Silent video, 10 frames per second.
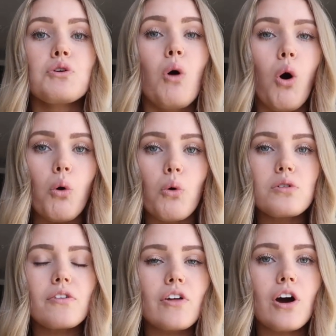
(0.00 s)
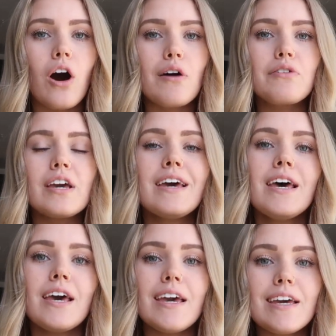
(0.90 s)
you hold the coffee
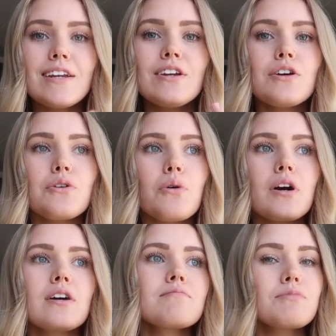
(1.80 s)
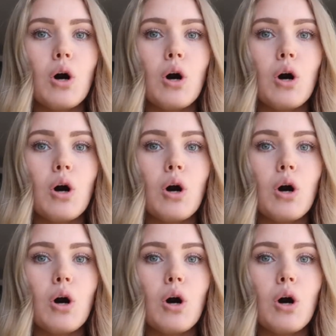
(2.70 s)
in your